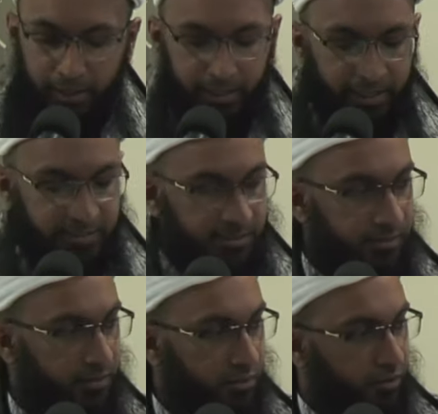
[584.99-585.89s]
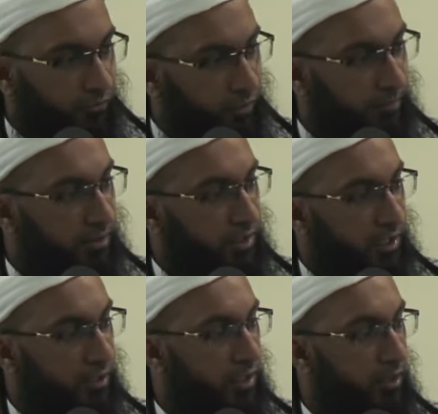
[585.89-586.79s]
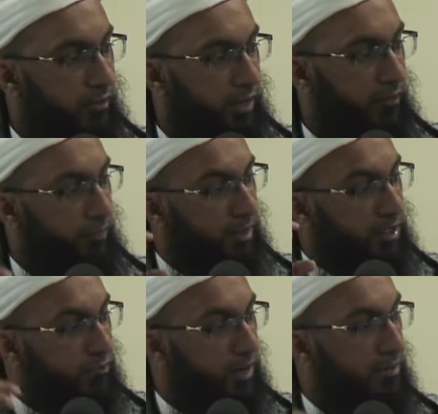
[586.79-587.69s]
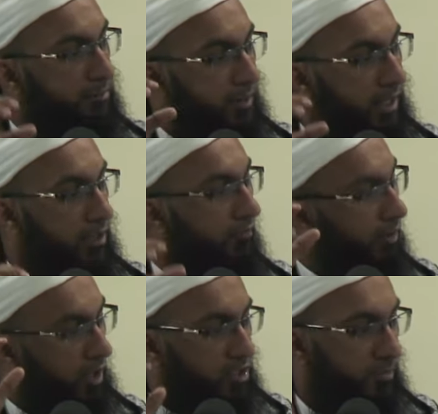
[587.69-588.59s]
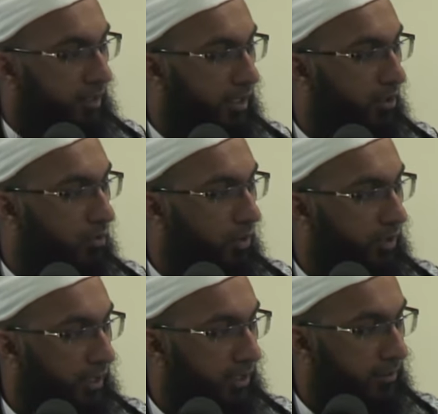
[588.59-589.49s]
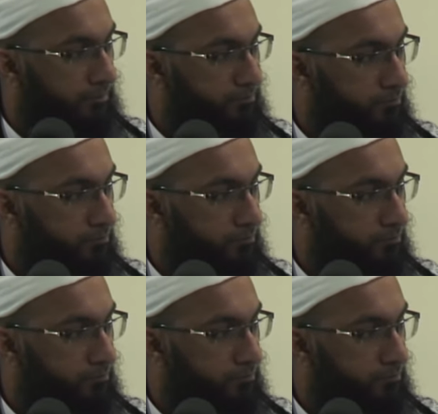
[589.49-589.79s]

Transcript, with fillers: is from the takdir and from the divine plan of Allah subhanahu wa ta'ala.